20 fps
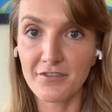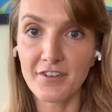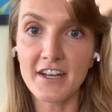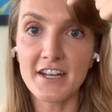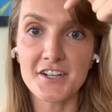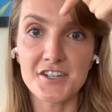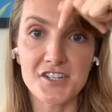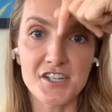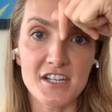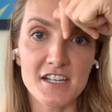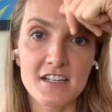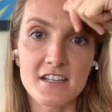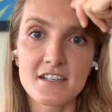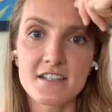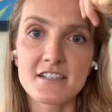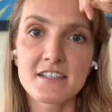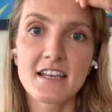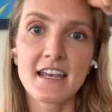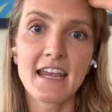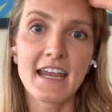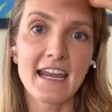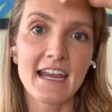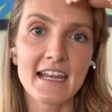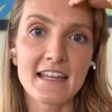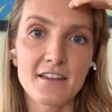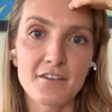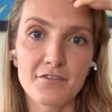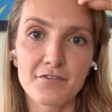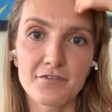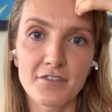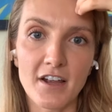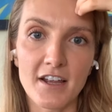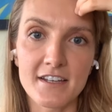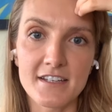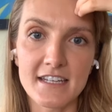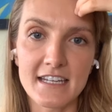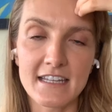finishes in the front,